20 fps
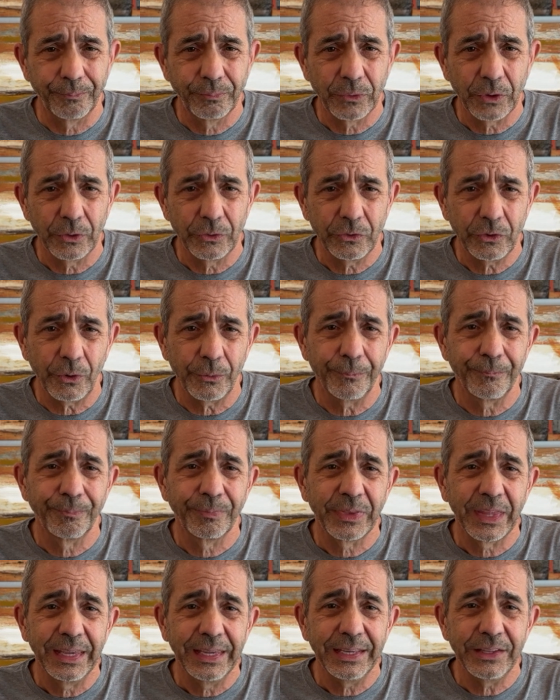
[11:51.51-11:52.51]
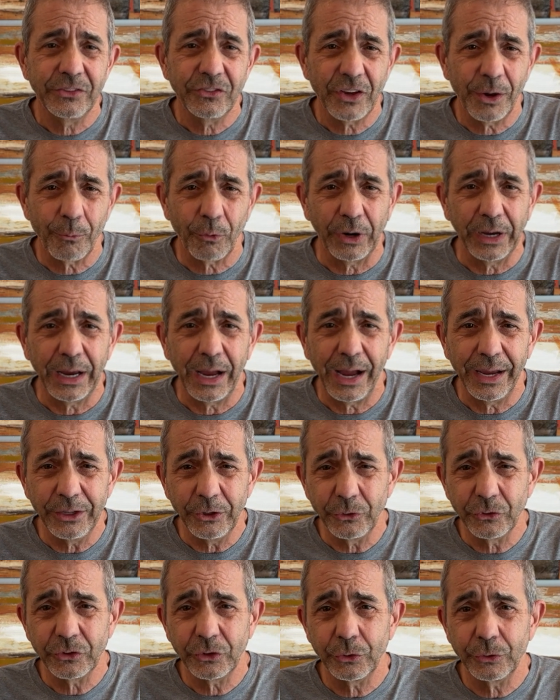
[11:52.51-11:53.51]
So in summary, I
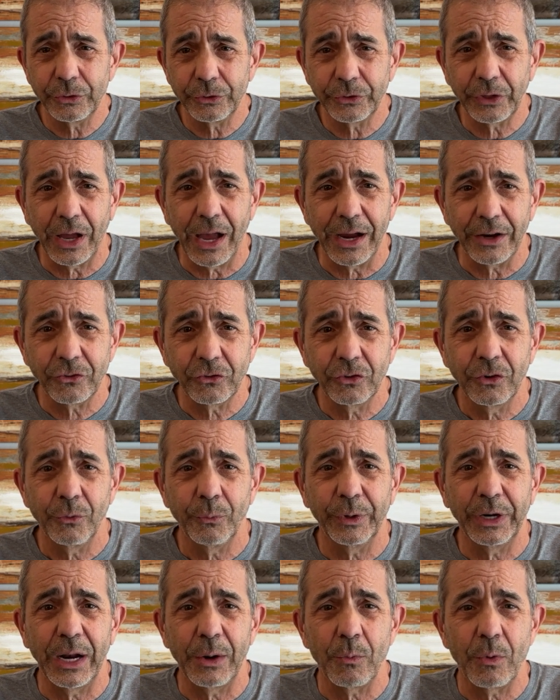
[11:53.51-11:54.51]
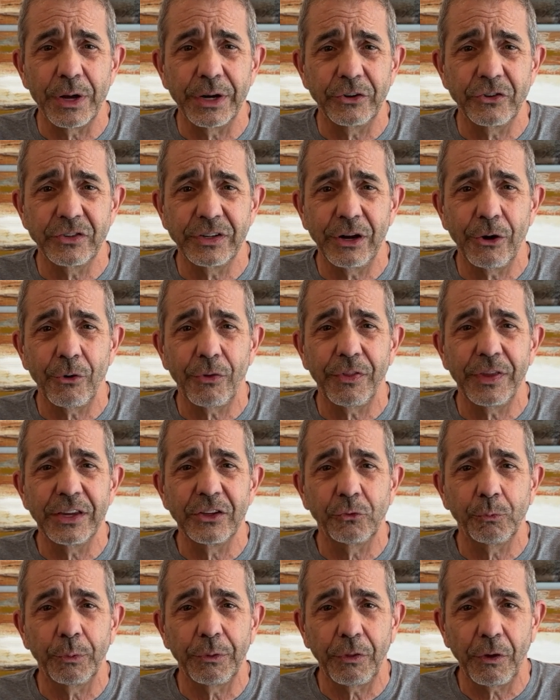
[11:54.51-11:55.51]
use Google Docs when I want to share
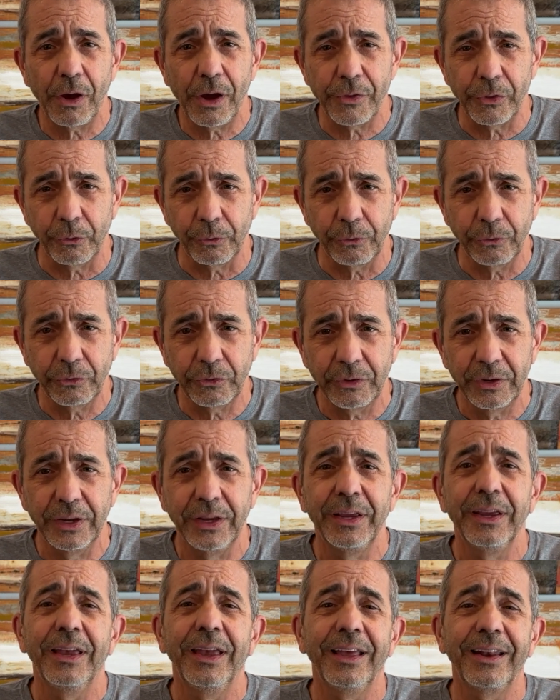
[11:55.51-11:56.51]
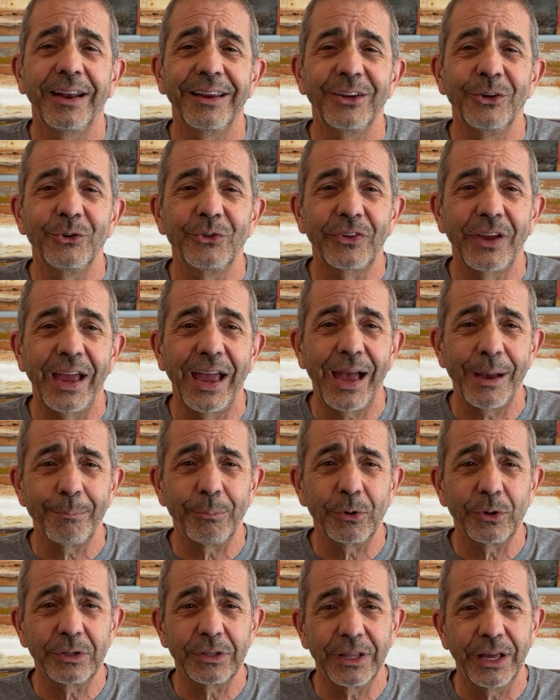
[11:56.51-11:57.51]
things with others, and I use
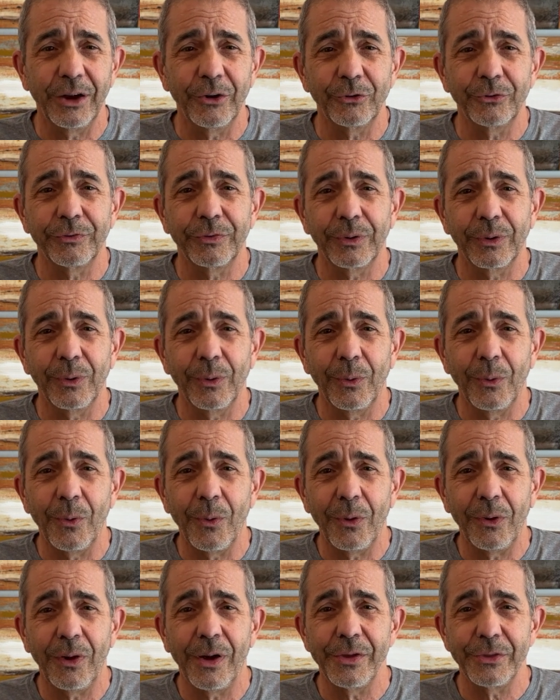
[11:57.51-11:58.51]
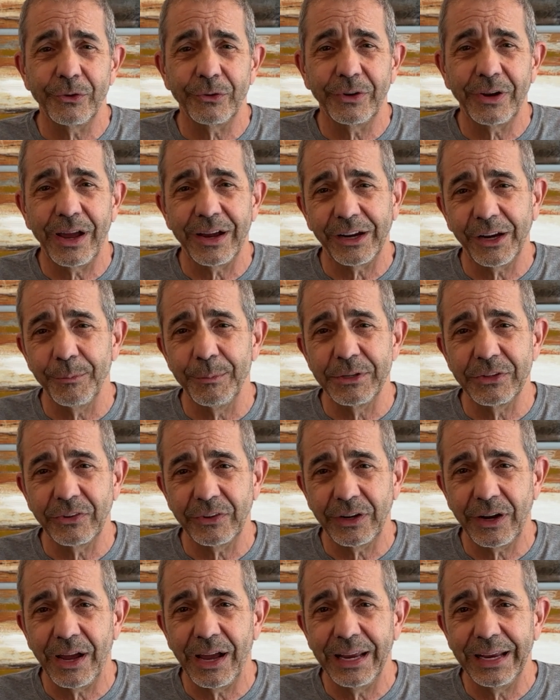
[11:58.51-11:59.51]
Apple Cloud for all other documents
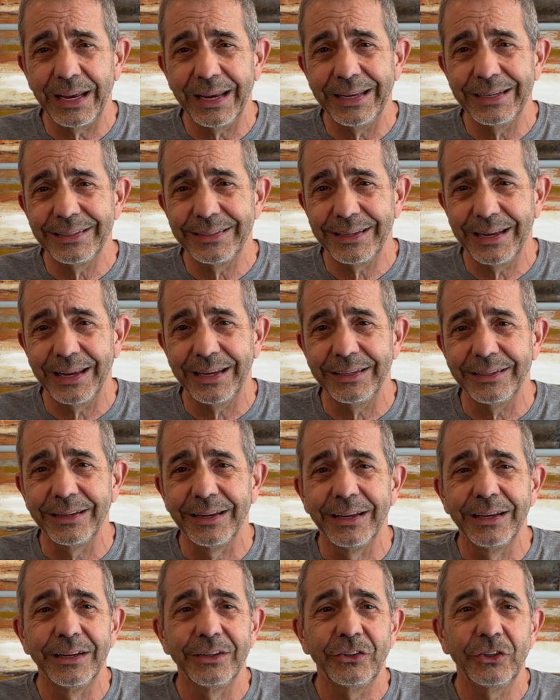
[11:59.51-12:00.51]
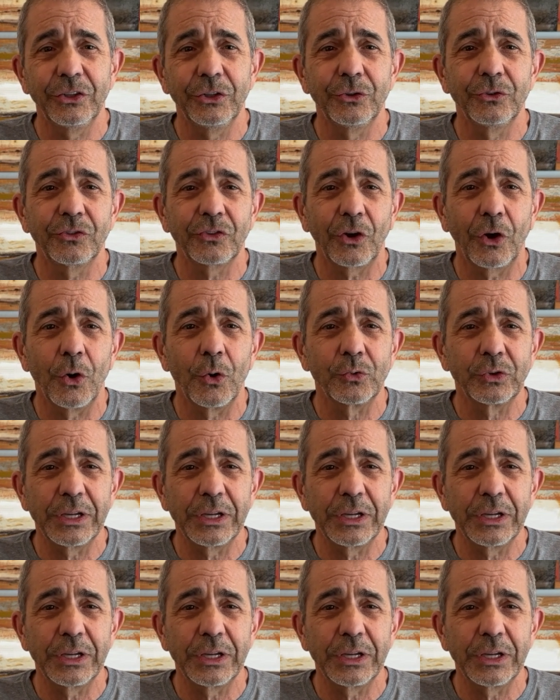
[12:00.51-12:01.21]
that I intend to use only